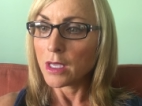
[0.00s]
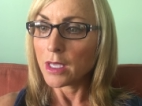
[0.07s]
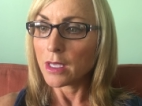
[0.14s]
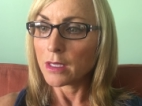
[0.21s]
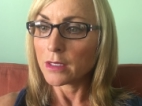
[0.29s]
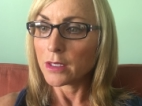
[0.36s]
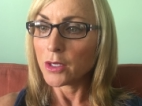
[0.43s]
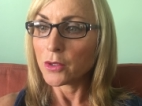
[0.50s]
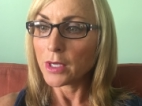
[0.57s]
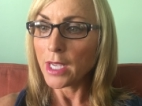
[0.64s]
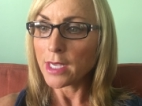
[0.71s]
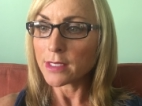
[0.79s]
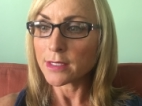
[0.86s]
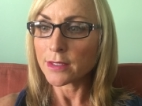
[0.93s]
and "Who
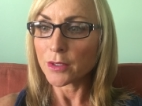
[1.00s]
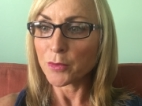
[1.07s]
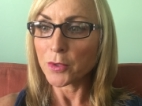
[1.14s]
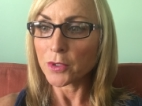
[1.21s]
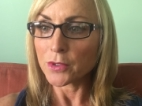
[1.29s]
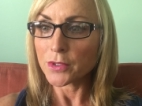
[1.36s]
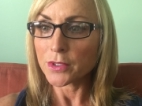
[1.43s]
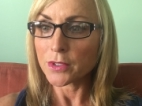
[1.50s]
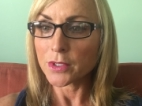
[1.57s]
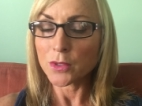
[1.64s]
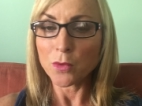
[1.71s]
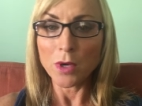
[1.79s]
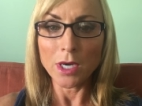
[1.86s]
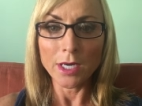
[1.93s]
cast their pearls to
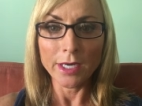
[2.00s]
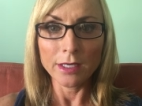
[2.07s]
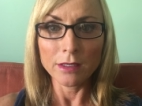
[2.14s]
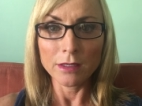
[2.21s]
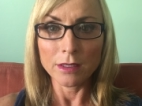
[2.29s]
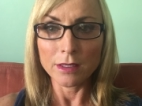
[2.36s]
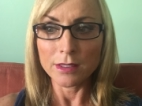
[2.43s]
swine"